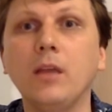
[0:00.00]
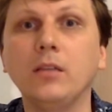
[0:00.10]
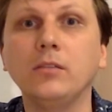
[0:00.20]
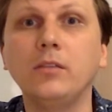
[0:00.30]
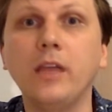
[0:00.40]

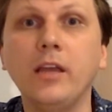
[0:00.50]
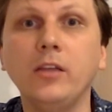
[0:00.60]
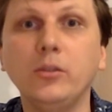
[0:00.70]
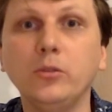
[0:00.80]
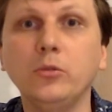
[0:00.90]
And
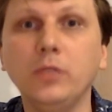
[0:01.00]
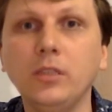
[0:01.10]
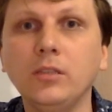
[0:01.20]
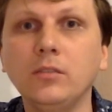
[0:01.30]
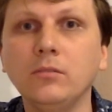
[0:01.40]
they do
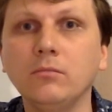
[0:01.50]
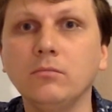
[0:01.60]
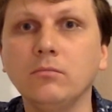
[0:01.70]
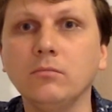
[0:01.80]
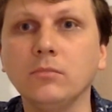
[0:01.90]
need
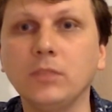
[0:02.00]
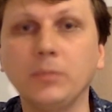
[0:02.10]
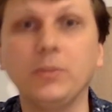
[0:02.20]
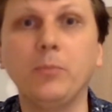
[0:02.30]
some